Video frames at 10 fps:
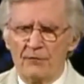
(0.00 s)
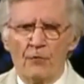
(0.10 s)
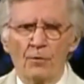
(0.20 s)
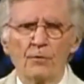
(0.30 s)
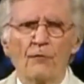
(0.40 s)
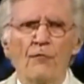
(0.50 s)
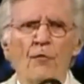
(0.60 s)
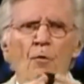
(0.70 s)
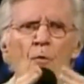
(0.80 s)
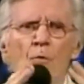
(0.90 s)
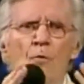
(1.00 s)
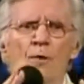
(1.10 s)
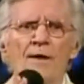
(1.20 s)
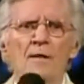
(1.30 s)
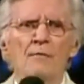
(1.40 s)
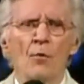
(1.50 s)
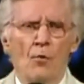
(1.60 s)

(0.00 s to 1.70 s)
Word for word: before the full grain of